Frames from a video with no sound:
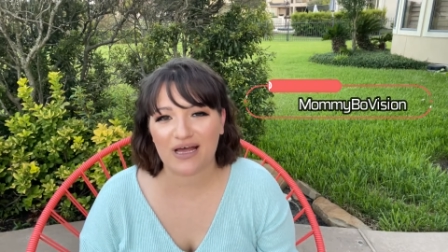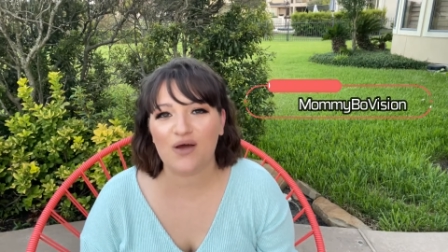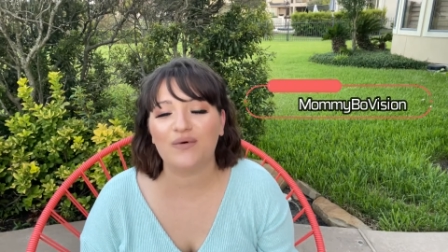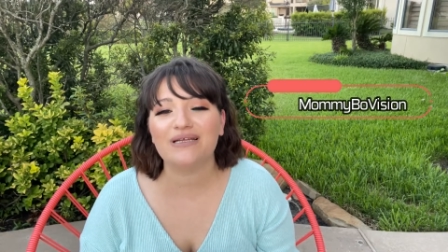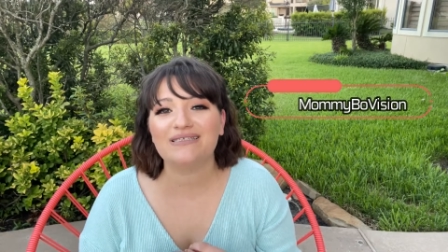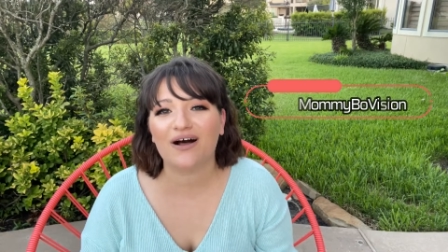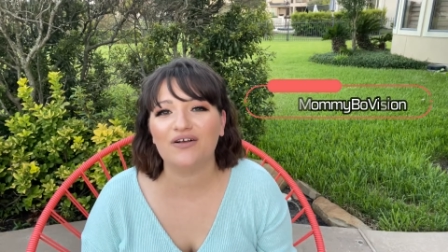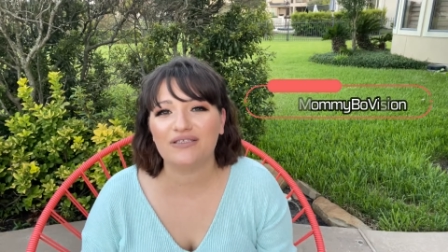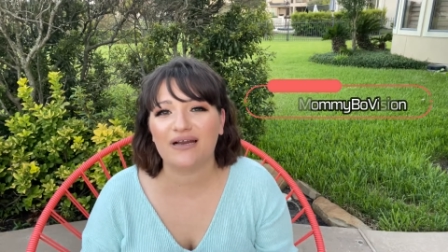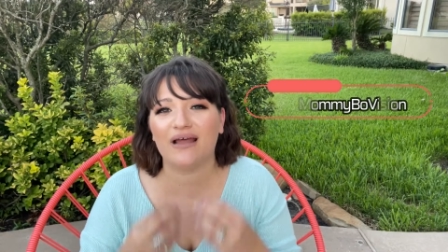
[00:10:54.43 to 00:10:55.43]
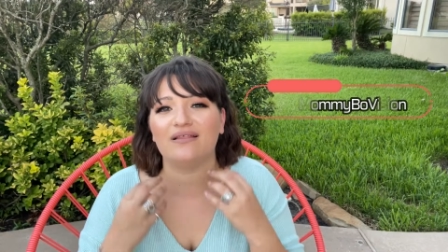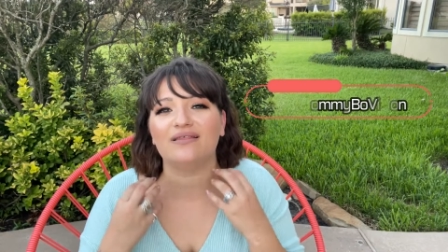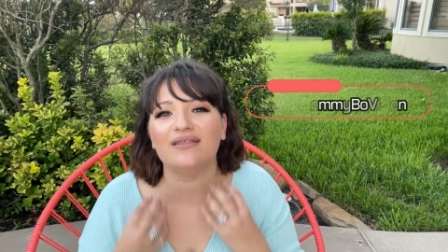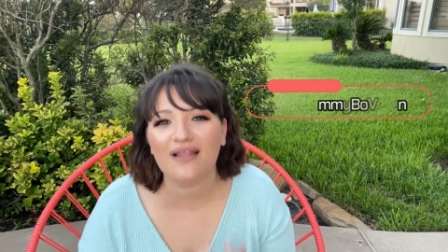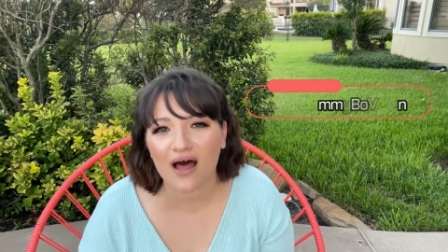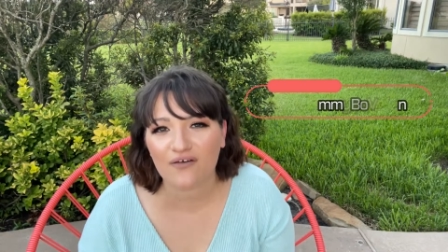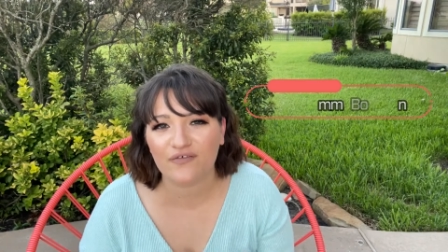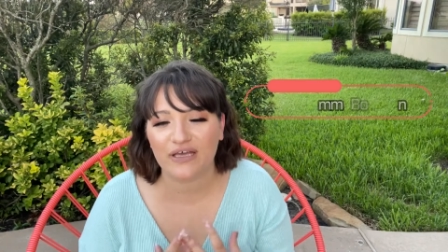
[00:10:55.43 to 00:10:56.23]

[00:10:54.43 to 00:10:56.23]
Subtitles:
I want to tell you that I love